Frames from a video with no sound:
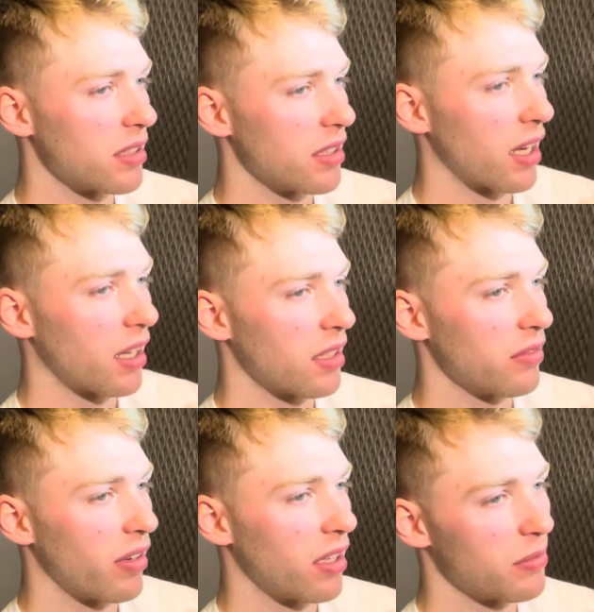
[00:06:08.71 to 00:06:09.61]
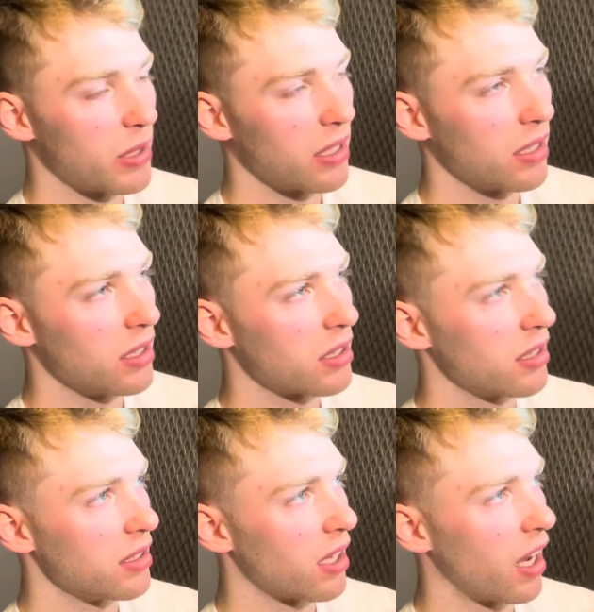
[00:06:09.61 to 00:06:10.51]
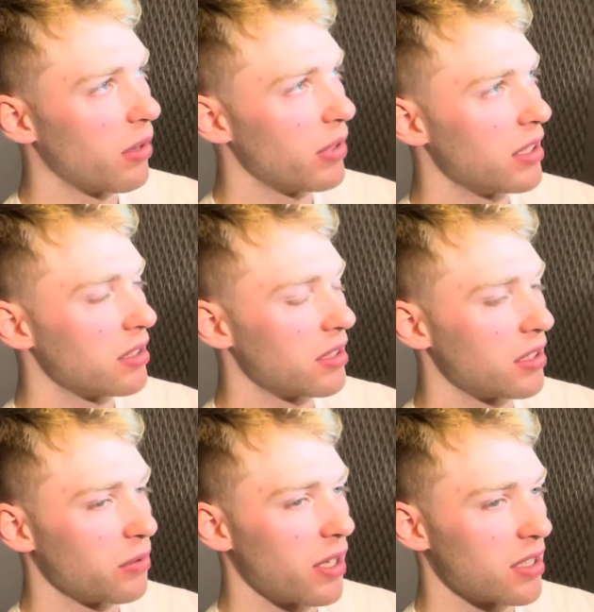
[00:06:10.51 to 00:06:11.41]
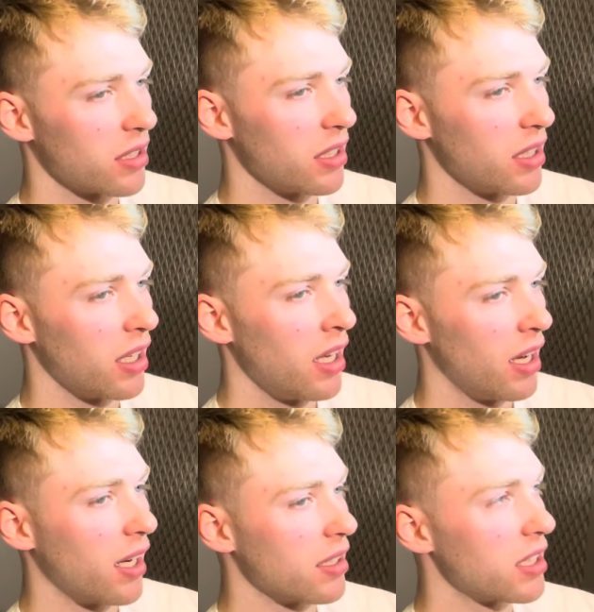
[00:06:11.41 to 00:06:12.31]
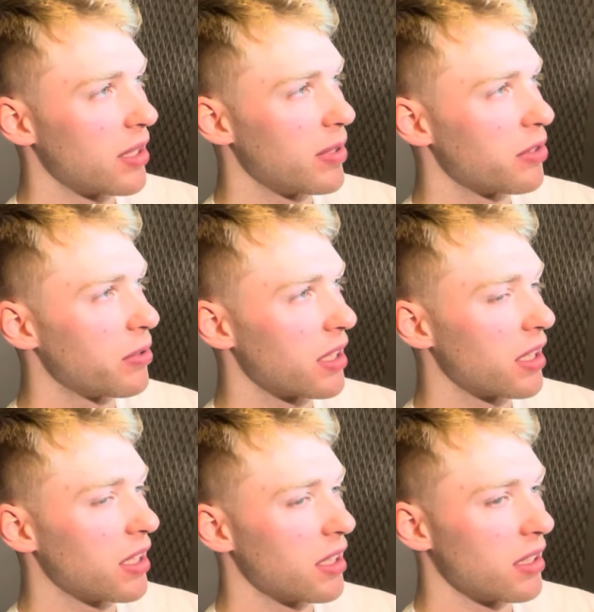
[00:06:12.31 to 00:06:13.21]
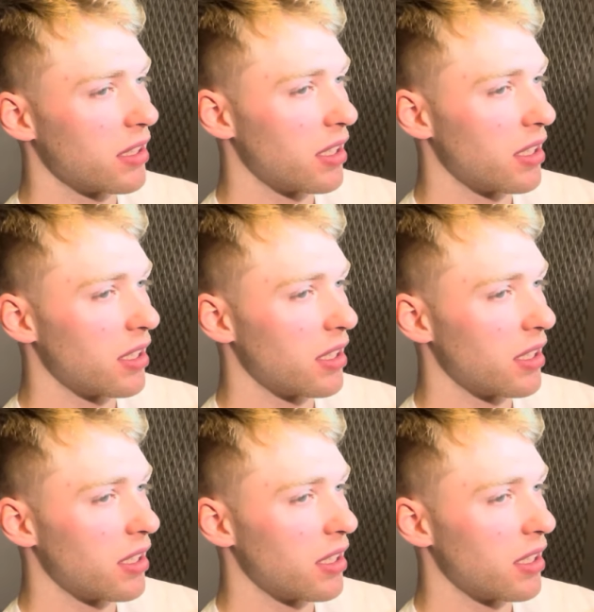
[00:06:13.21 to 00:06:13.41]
So to kind of finally be in this high major situation and on a team that's really good,